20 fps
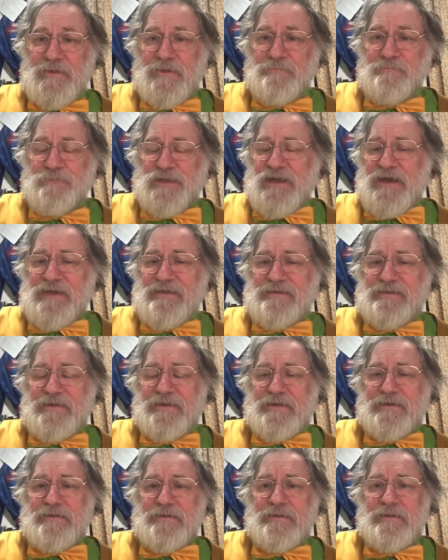But I
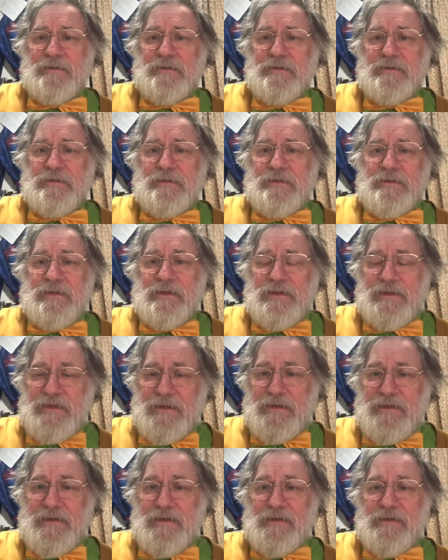think
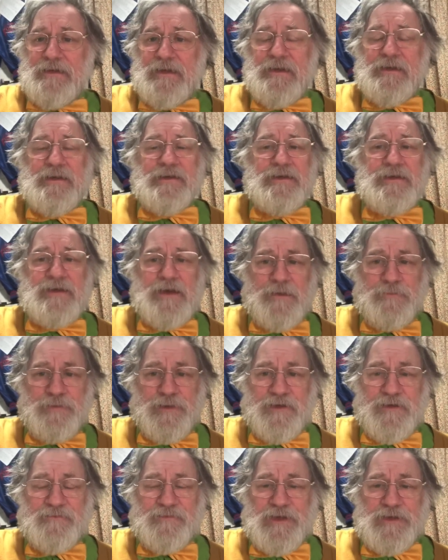he, like a
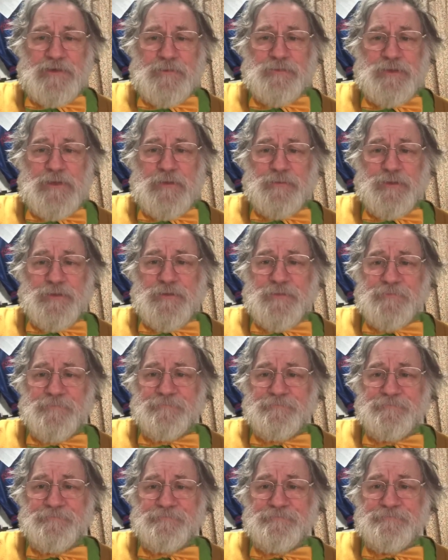number of other people
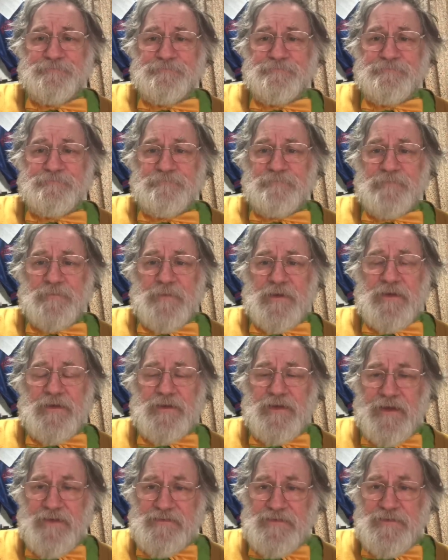
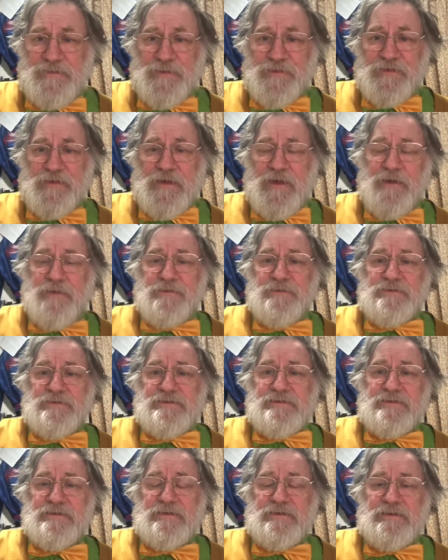connected with the
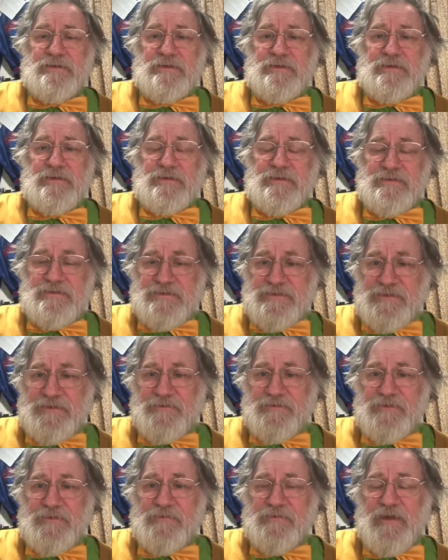current
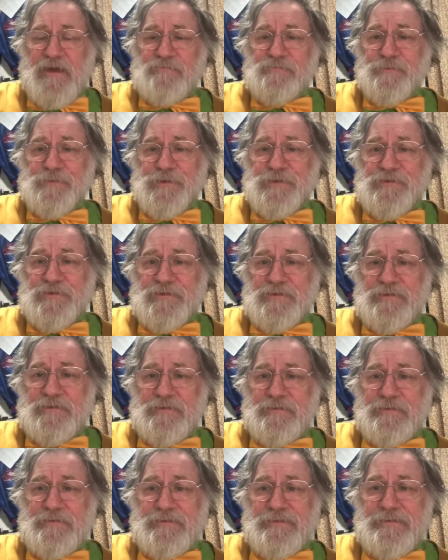Conservative government,
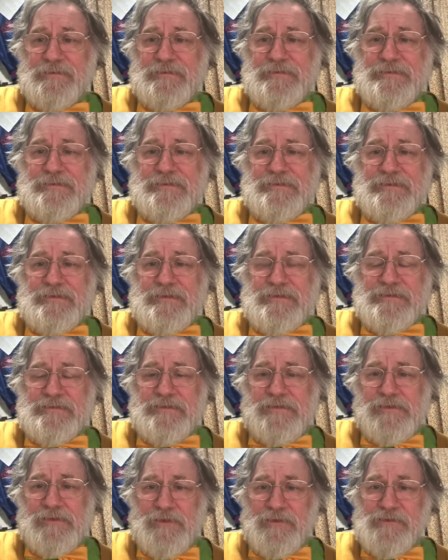has
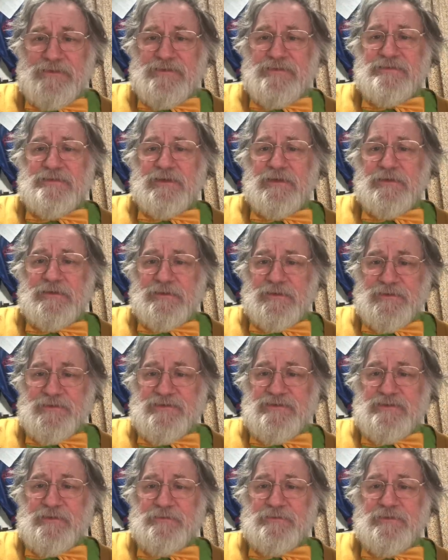lost the
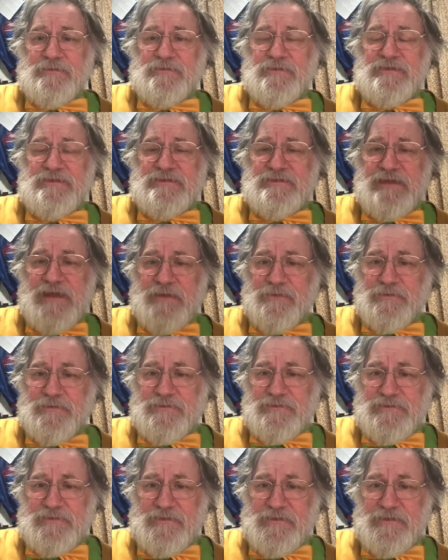concept of
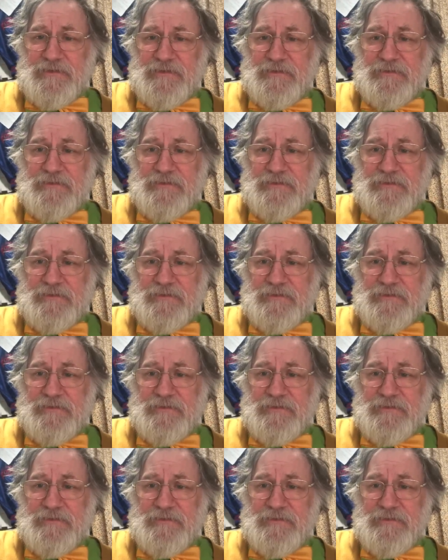integrity.